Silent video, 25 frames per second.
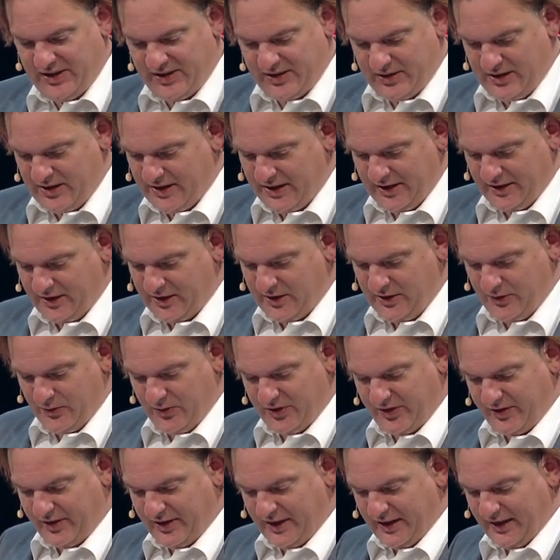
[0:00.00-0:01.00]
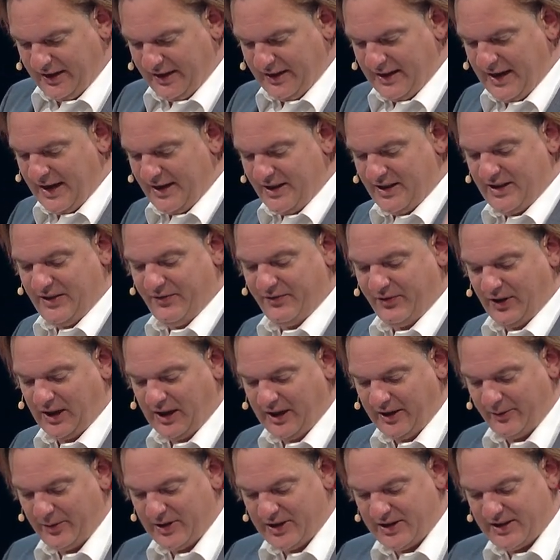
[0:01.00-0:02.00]
the
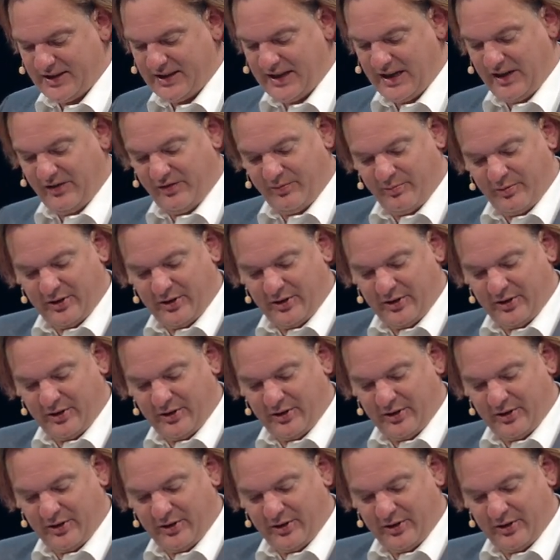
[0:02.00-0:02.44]
antivirus, safe